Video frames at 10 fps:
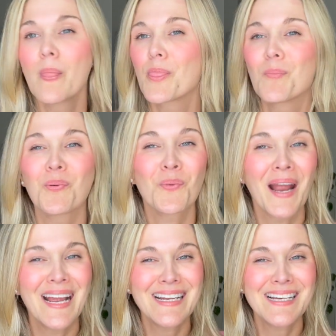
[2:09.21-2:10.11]
The
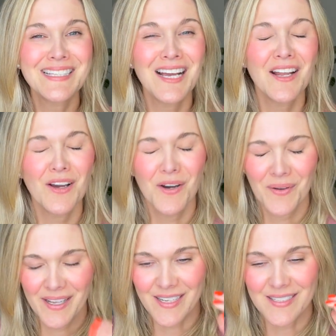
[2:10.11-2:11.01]
brain does not know,
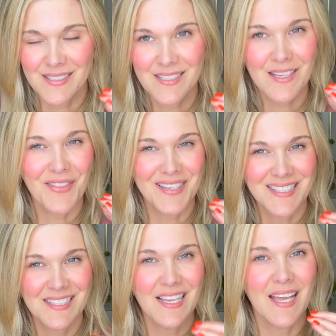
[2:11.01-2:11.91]
and it sends out the
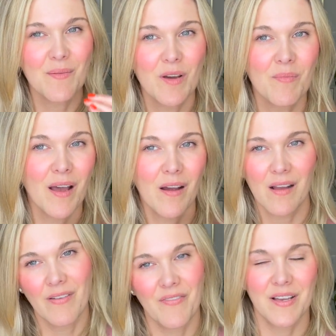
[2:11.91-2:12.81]
same amount
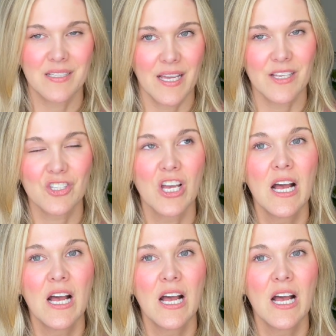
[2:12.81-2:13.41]
of FSH.